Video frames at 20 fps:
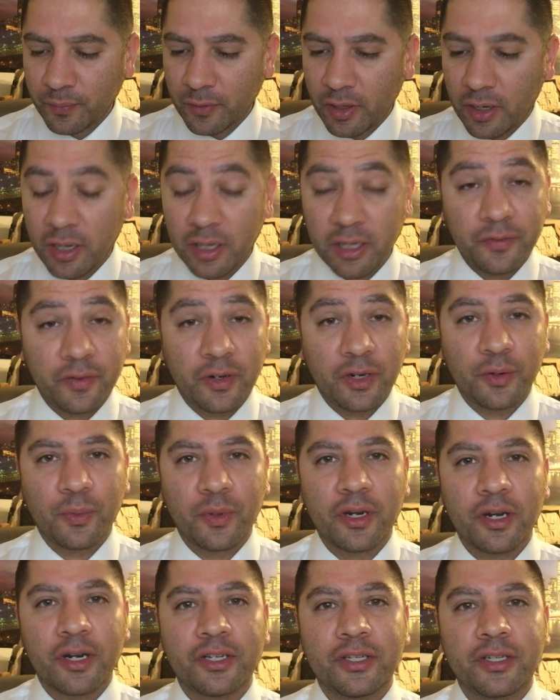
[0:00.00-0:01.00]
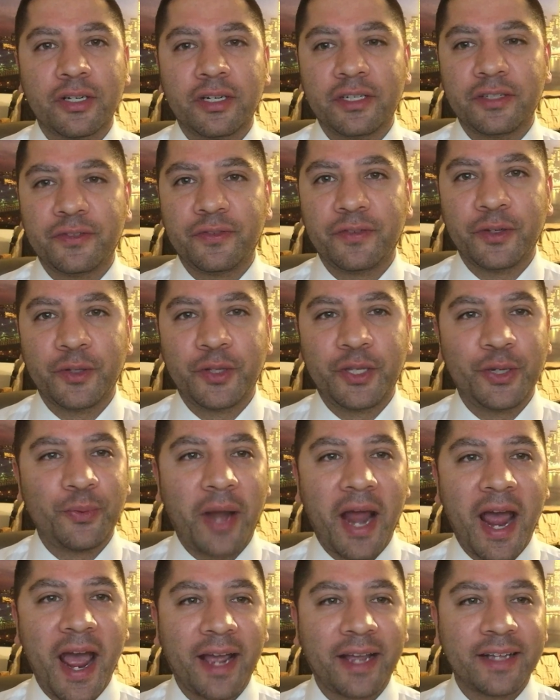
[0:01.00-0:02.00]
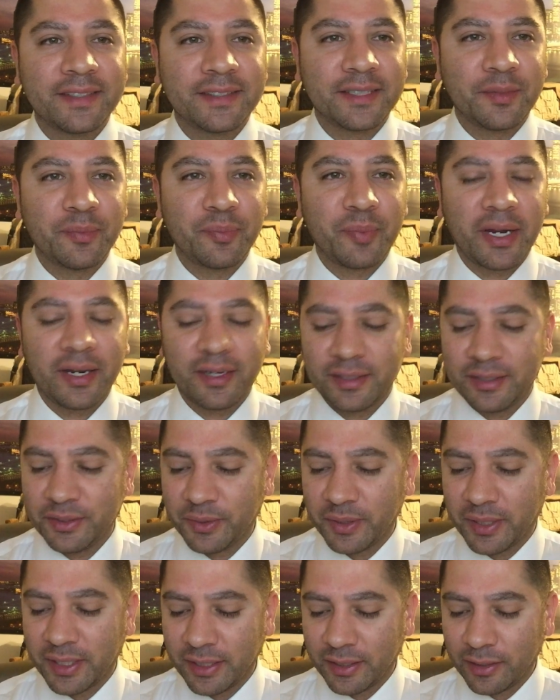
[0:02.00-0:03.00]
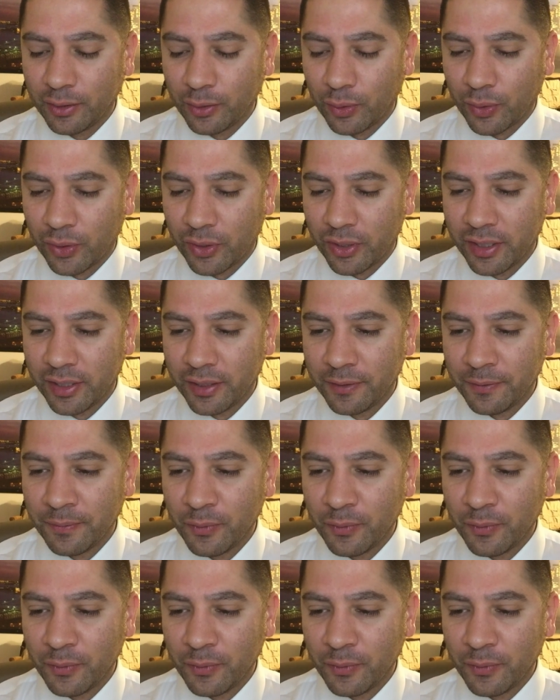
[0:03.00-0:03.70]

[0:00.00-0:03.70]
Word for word: all of our works are as filthy rags compared to uh, the Lord.